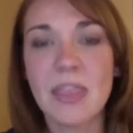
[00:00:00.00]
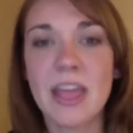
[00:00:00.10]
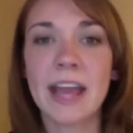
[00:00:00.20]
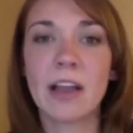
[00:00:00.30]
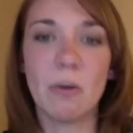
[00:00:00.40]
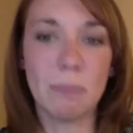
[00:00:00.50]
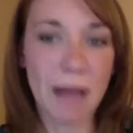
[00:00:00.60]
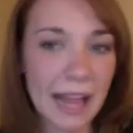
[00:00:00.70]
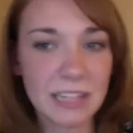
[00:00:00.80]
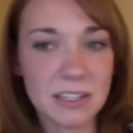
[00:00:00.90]
And then I go
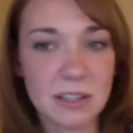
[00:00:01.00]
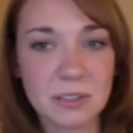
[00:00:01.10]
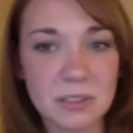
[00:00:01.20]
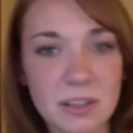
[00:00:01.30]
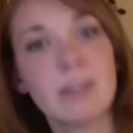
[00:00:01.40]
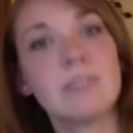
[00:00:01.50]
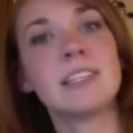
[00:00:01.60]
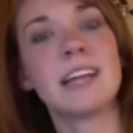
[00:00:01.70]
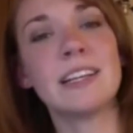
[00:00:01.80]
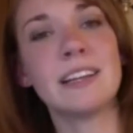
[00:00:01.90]
back into those
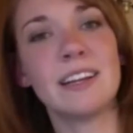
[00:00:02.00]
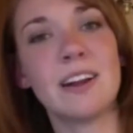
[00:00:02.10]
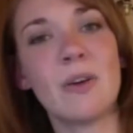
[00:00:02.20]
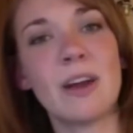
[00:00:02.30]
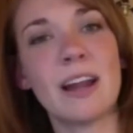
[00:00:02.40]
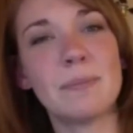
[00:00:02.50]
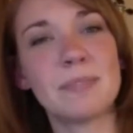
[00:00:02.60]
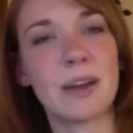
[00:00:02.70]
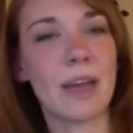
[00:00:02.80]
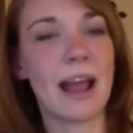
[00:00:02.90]
codes and and
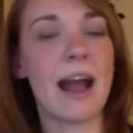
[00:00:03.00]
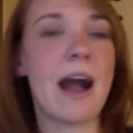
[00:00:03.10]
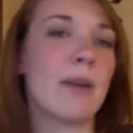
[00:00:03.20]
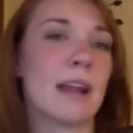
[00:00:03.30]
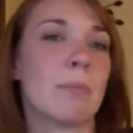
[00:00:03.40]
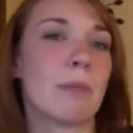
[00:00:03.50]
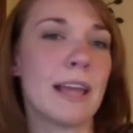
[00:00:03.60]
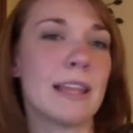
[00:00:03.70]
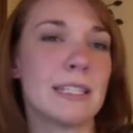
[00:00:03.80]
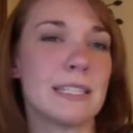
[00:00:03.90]
I'm saying, okay, how can I
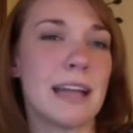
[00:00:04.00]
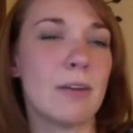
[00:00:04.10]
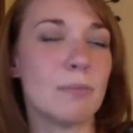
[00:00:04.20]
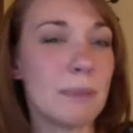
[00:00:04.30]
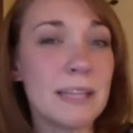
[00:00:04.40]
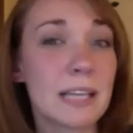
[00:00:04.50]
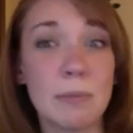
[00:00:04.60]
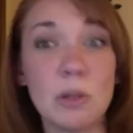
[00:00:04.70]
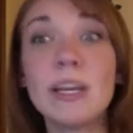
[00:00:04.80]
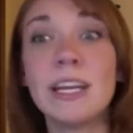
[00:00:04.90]
break this down?
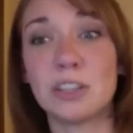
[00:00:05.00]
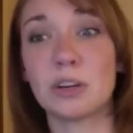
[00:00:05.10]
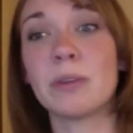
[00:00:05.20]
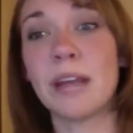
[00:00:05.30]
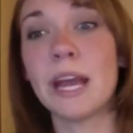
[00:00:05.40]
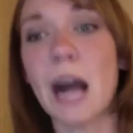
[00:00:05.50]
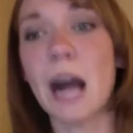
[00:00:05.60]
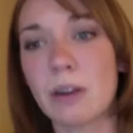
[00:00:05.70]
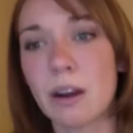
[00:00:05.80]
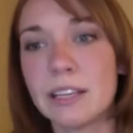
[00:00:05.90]
Basically, I'm looking to create a
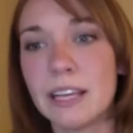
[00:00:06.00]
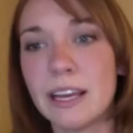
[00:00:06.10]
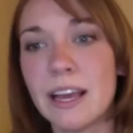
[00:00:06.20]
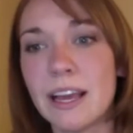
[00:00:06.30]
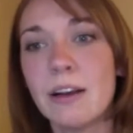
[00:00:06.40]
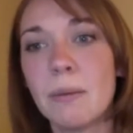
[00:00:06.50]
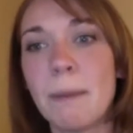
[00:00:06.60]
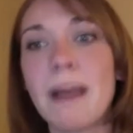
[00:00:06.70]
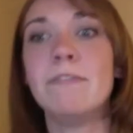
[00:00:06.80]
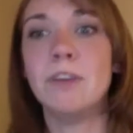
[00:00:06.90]
hierarchy
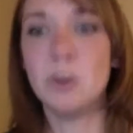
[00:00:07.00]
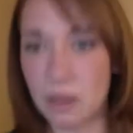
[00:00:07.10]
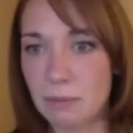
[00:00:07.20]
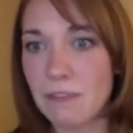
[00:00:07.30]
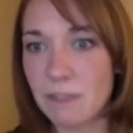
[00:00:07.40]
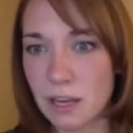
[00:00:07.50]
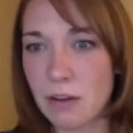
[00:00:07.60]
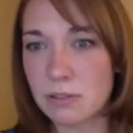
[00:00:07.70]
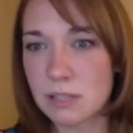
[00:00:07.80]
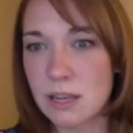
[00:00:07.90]
by viewing my
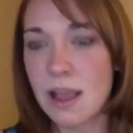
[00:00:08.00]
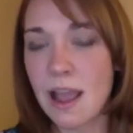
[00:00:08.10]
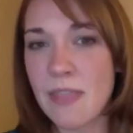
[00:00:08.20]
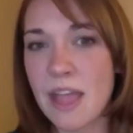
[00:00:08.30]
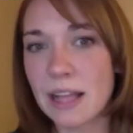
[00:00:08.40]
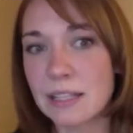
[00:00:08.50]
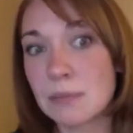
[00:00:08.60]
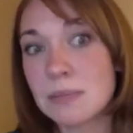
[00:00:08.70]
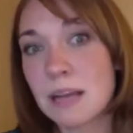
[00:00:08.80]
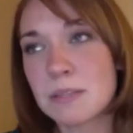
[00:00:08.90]
videos.
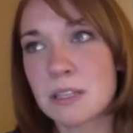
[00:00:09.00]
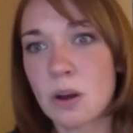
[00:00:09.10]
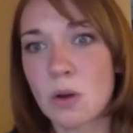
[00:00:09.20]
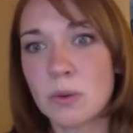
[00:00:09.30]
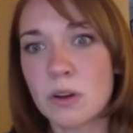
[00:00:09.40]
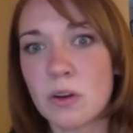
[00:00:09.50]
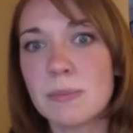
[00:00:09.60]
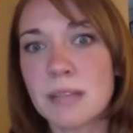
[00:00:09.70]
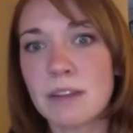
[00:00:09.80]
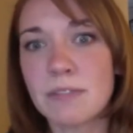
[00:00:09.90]
And sometimes the code window
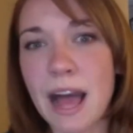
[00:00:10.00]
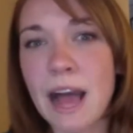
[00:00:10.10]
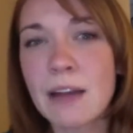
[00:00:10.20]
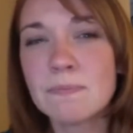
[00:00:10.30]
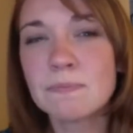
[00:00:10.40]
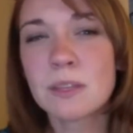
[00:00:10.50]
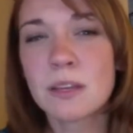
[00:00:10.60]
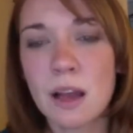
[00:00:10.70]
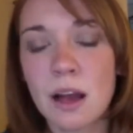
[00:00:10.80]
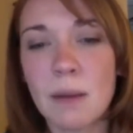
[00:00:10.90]
comes out of that.
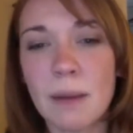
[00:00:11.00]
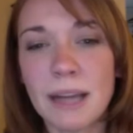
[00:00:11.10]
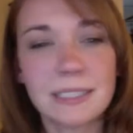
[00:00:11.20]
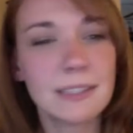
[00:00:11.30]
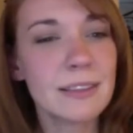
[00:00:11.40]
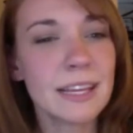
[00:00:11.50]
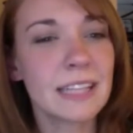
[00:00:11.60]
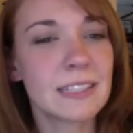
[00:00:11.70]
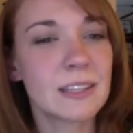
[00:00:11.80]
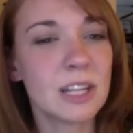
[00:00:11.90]
I still
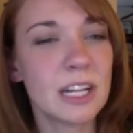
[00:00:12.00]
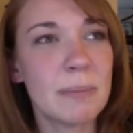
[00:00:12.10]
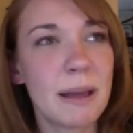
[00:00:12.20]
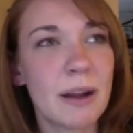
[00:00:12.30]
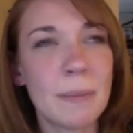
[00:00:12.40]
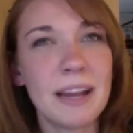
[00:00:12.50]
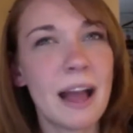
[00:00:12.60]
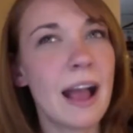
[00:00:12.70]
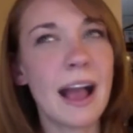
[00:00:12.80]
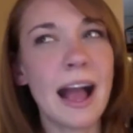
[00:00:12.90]
think it's a little better. I mean,